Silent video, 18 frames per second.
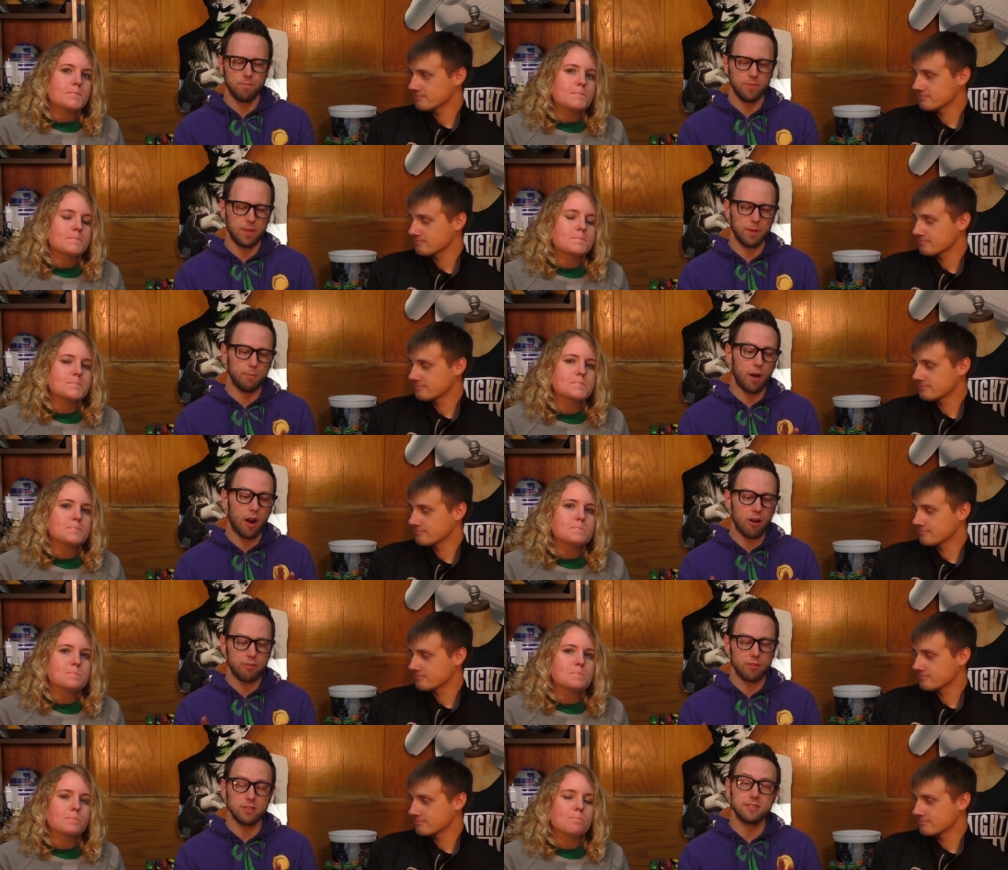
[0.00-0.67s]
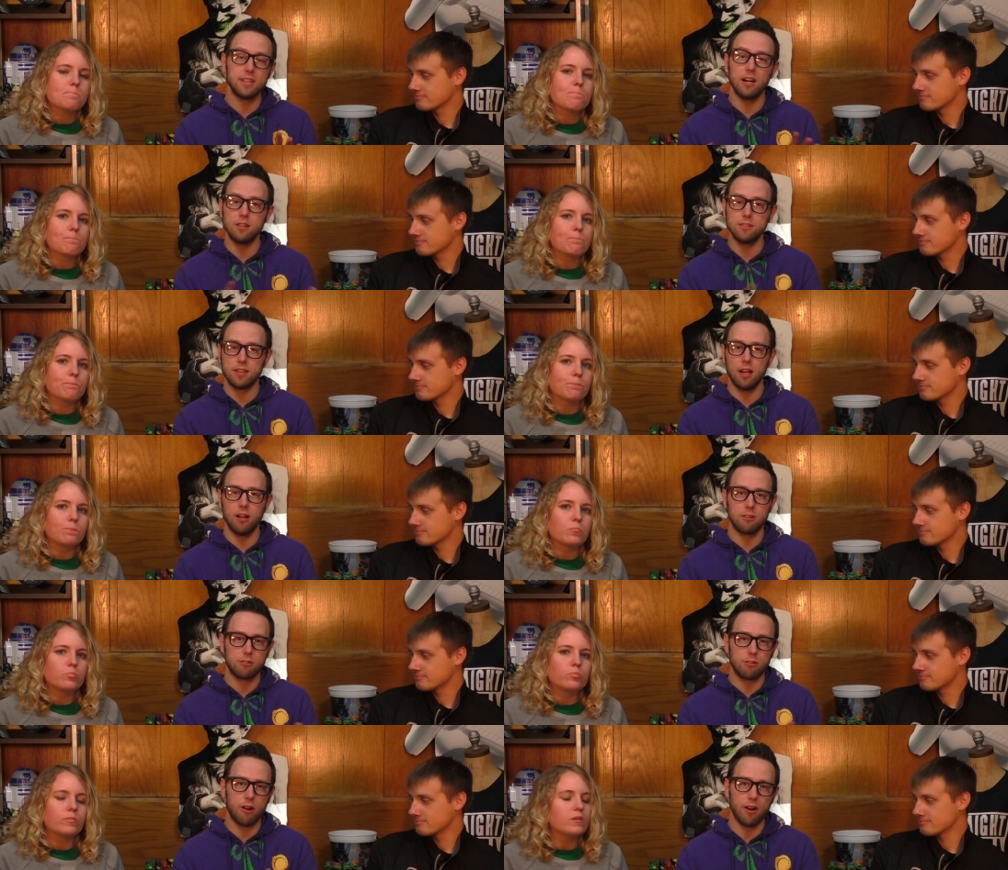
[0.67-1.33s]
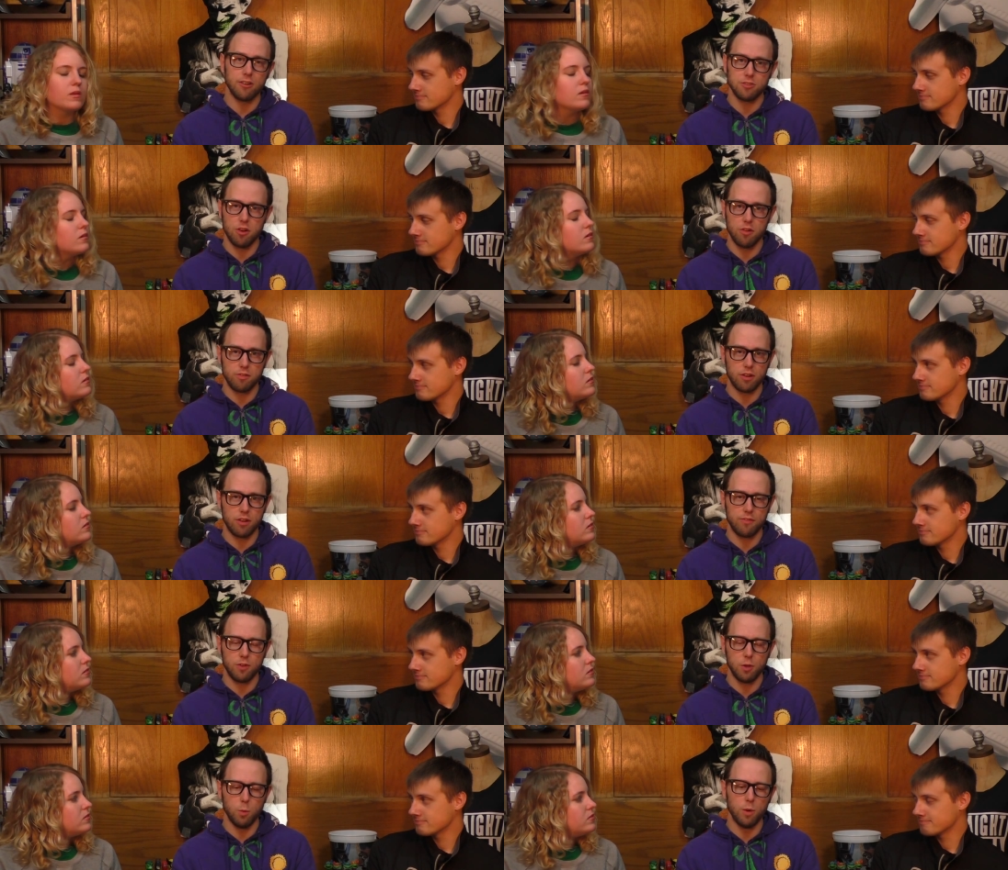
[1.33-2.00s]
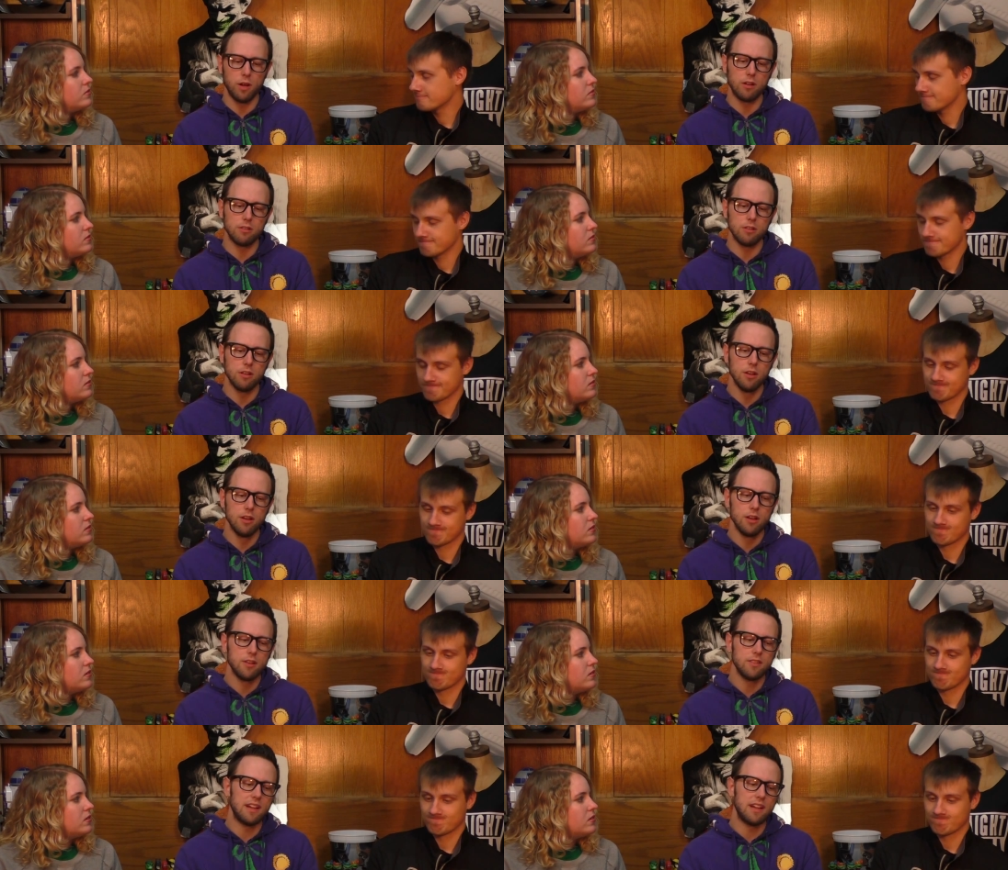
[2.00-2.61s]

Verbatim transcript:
Speaker 1: the Marvel Telltale crossover, if you will,